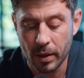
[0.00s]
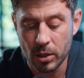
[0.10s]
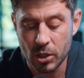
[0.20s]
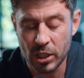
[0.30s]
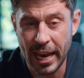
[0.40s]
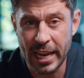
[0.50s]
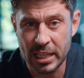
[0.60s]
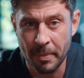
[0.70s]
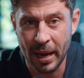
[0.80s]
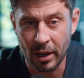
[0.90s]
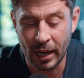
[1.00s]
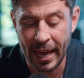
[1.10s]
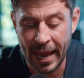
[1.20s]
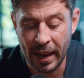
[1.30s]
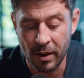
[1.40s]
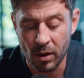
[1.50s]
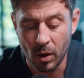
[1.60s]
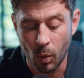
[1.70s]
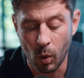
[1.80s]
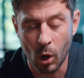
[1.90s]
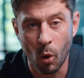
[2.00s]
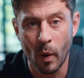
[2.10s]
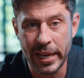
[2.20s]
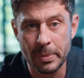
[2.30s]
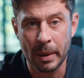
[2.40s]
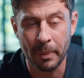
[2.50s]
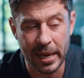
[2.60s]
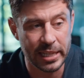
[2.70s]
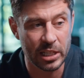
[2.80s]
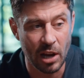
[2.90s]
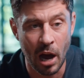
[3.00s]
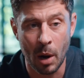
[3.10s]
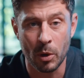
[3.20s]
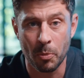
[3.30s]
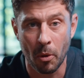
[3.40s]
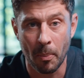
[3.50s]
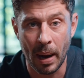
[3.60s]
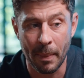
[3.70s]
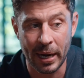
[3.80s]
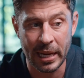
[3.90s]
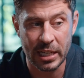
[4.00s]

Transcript: scarce amount of land will always be places I would put my money.